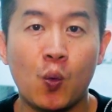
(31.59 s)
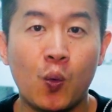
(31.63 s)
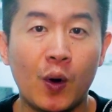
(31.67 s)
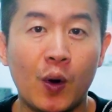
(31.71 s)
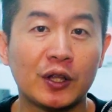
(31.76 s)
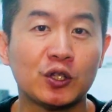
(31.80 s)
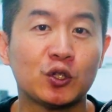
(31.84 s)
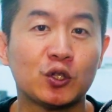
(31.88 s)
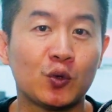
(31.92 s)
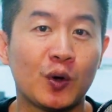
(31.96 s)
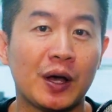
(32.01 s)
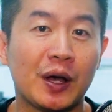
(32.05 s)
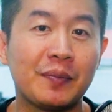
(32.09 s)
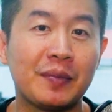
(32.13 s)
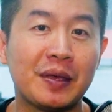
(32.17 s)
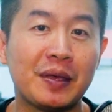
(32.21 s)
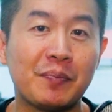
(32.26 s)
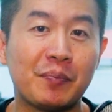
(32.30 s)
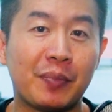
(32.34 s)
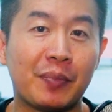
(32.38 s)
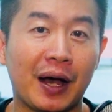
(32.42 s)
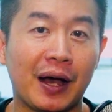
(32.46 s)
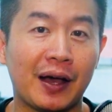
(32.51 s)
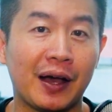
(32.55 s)
What do I
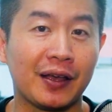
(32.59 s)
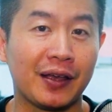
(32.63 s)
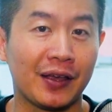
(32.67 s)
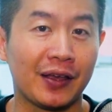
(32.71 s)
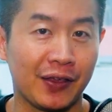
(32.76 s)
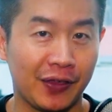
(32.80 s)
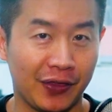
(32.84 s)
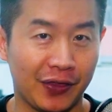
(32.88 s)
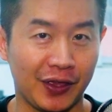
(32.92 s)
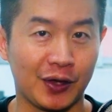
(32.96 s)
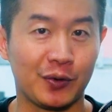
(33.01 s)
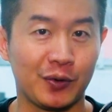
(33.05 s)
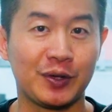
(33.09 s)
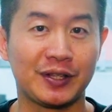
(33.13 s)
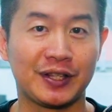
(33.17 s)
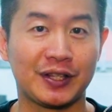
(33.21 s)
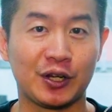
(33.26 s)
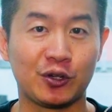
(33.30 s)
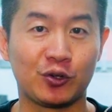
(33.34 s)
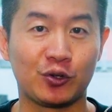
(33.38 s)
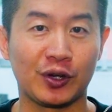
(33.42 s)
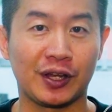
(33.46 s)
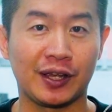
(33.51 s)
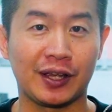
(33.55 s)
mean by
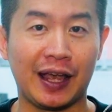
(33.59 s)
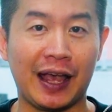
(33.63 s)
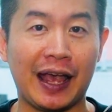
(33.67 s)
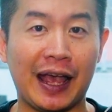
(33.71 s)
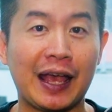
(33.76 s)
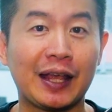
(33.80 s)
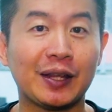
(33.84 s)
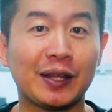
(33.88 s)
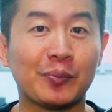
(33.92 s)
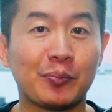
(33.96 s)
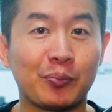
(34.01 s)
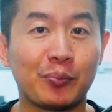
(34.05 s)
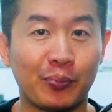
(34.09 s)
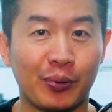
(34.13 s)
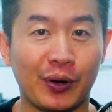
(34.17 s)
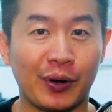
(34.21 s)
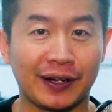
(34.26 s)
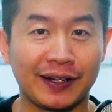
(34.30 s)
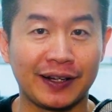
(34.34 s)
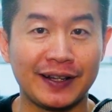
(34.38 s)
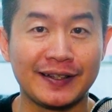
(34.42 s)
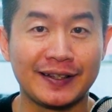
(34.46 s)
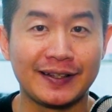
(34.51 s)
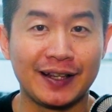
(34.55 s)
theory-centric and
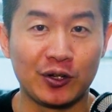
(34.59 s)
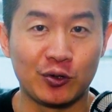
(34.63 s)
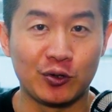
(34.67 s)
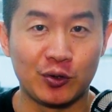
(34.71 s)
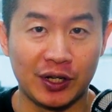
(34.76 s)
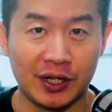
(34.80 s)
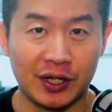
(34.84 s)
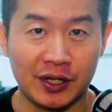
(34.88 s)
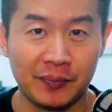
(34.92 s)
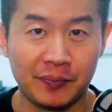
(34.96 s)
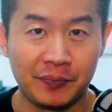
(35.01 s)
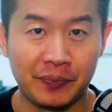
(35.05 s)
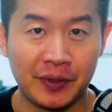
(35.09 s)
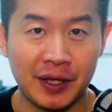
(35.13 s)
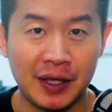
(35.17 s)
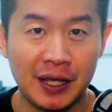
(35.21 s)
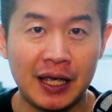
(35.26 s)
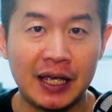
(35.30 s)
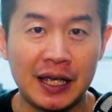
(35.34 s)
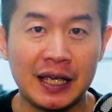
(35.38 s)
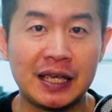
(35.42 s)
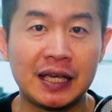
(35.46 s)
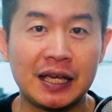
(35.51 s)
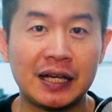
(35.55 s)
practice-centric?
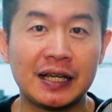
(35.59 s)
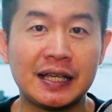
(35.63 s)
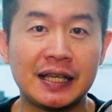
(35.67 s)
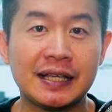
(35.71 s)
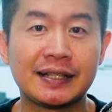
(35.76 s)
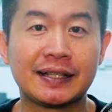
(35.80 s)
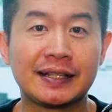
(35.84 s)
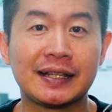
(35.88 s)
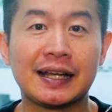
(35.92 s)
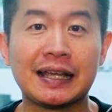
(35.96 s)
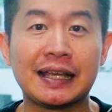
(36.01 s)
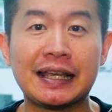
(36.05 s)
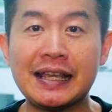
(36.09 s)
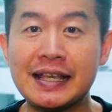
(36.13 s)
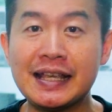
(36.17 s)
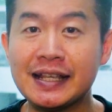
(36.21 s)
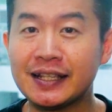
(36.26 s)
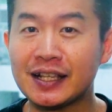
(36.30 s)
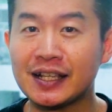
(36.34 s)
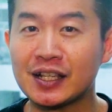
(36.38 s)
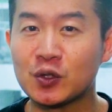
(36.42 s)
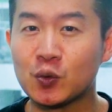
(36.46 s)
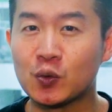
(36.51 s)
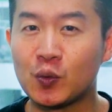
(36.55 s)
Here is the
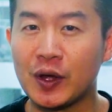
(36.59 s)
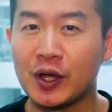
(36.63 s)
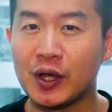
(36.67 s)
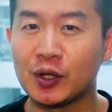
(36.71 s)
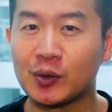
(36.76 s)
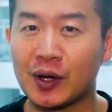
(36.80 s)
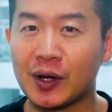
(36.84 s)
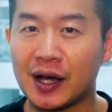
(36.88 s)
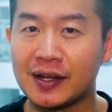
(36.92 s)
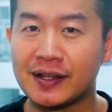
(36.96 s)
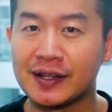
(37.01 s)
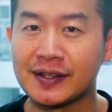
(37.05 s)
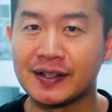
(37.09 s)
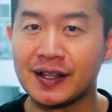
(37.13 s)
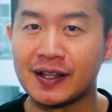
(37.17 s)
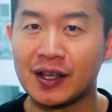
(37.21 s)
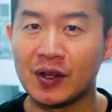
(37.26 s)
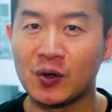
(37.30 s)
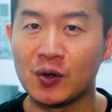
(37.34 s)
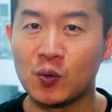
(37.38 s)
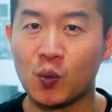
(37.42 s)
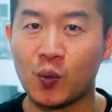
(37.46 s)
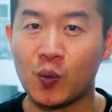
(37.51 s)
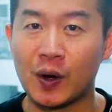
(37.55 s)
easiest way to
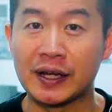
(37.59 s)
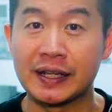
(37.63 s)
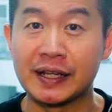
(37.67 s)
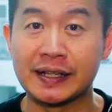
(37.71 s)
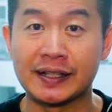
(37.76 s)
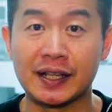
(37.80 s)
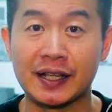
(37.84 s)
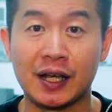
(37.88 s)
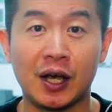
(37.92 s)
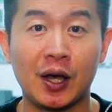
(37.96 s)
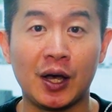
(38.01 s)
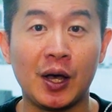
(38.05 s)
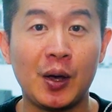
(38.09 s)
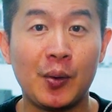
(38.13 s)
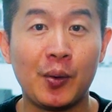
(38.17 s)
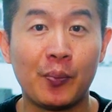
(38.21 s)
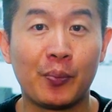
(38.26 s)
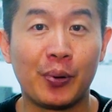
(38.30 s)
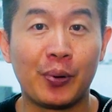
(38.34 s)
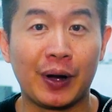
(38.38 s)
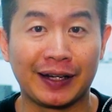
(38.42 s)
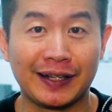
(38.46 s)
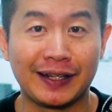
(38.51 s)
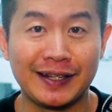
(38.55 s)
understand what is a
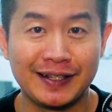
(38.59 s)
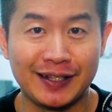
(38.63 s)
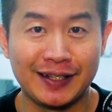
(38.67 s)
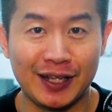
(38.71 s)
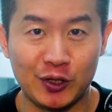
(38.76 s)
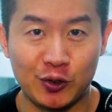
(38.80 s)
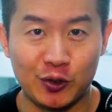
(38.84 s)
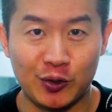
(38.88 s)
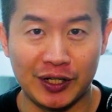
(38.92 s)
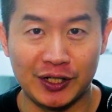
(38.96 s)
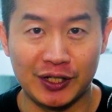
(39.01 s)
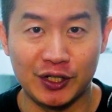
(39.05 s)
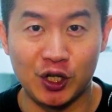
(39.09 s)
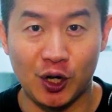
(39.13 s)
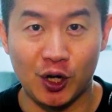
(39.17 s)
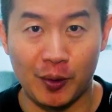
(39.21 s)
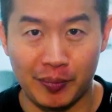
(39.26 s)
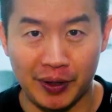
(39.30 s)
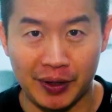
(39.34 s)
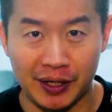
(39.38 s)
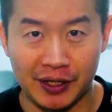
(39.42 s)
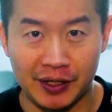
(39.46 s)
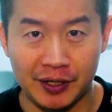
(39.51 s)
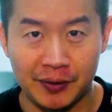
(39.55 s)
practice-centric
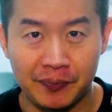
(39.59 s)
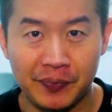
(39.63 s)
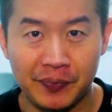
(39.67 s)
topic.